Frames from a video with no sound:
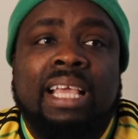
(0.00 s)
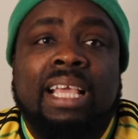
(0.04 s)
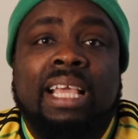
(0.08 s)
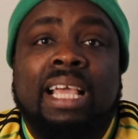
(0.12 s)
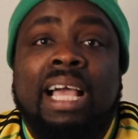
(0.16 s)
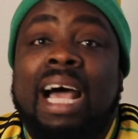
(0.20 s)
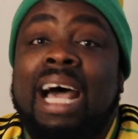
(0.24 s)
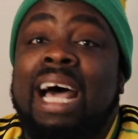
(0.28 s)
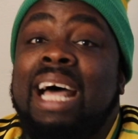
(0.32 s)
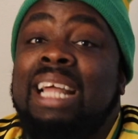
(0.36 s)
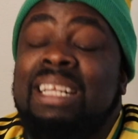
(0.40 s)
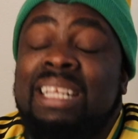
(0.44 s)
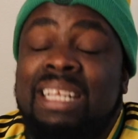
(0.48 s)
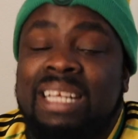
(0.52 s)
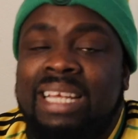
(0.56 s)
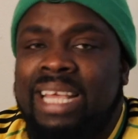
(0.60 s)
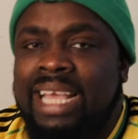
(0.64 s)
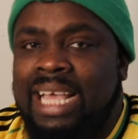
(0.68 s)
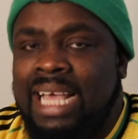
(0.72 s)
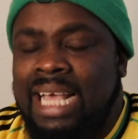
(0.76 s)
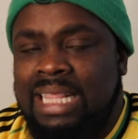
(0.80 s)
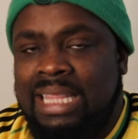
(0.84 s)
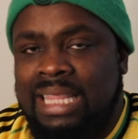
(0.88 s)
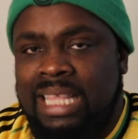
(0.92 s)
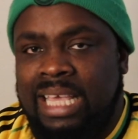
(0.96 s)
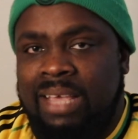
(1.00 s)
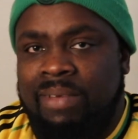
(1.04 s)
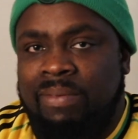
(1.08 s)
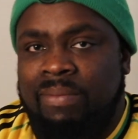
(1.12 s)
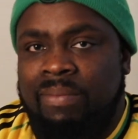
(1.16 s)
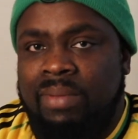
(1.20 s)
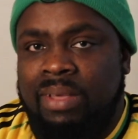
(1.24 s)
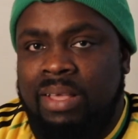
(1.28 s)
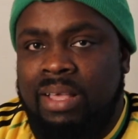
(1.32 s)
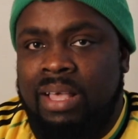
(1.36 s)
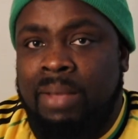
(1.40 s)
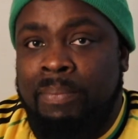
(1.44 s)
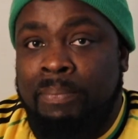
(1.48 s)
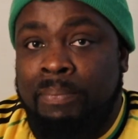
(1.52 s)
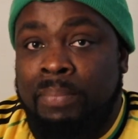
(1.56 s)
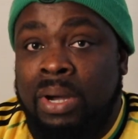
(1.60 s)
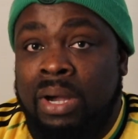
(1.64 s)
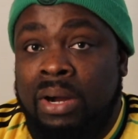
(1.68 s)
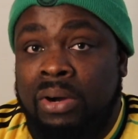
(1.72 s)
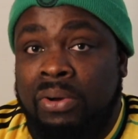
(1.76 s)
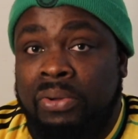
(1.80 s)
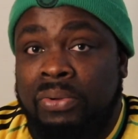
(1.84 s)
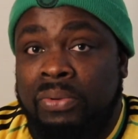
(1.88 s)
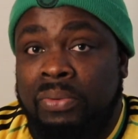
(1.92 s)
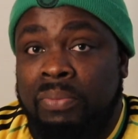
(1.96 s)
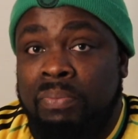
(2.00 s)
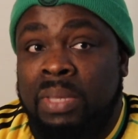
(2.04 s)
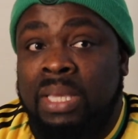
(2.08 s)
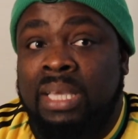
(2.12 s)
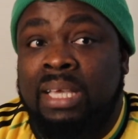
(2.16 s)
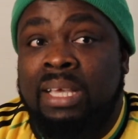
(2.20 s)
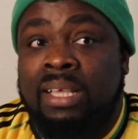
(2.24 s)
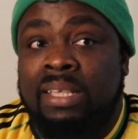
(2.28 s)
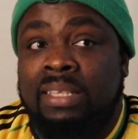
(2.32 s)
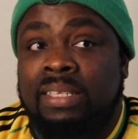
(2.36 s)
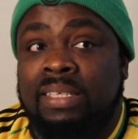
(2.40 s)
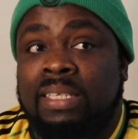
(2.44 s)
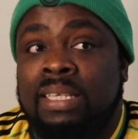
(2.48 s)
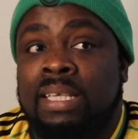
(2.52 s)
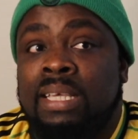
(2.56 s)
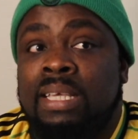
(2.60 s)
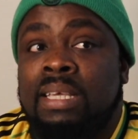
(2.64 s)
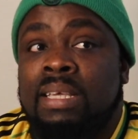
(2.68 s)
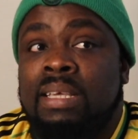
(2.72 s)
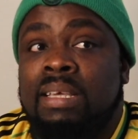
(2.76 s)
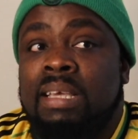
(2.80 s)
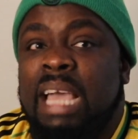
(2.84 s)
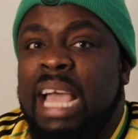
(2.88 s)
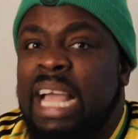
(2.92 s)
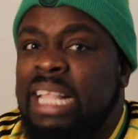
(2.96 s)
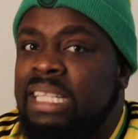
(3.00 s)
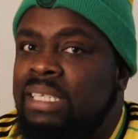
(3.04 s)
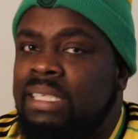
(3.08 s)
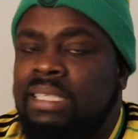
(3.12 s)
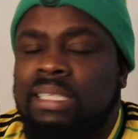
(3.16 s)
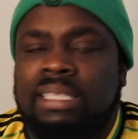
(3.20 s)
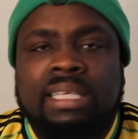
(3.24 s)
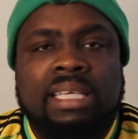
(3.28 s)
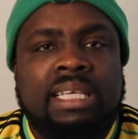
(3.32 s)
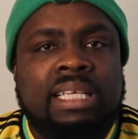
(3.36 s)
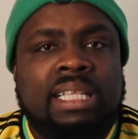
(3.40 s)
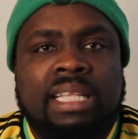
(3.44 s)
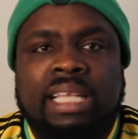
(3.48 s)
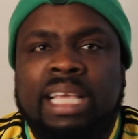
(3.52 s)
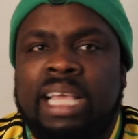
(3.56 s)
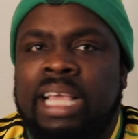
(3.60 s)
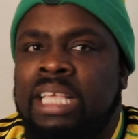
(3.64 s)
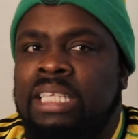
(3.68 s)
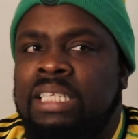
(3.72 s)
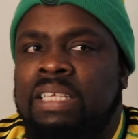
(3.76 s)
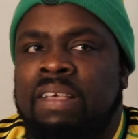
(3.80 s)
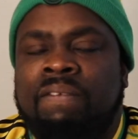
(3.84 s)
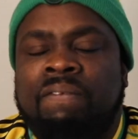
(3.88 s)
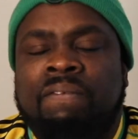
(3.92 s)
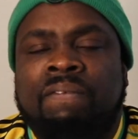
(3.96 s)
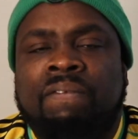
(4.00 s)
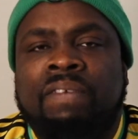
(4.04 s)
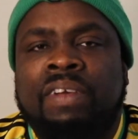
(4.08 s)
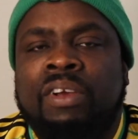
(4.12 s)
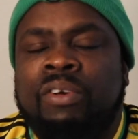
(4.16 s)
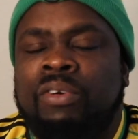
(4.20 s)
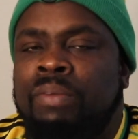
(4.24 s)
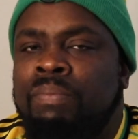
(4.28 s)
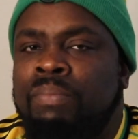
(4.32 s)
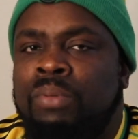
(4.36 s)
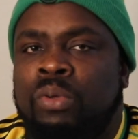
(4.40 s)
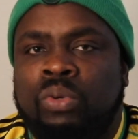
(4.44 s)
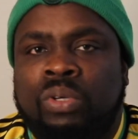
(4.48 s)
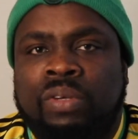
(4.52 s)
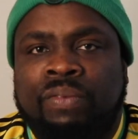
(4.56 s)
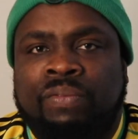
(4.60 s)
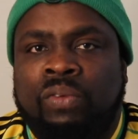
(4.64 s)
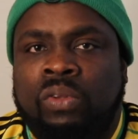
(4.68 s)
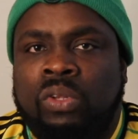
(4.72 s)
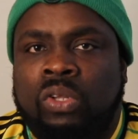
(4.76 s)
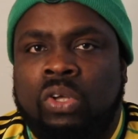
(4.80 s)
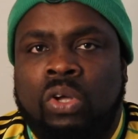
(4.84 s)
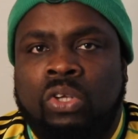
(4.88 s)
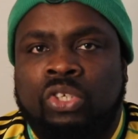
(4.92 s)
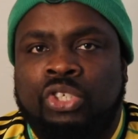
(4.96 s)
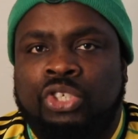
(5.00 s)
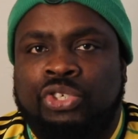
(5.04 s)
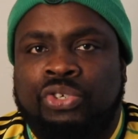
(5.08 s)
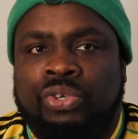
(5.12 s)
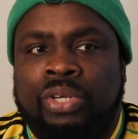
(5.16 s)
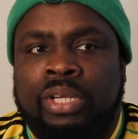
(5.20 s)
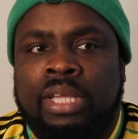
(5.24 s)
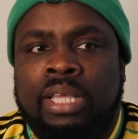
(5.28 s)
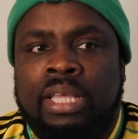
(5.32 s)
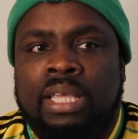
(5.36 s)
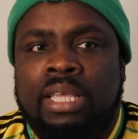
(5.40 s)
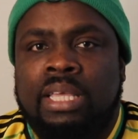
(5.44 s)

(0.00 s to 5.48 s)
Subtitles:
hadn't they had the embargo, because it still is a very beautiful country.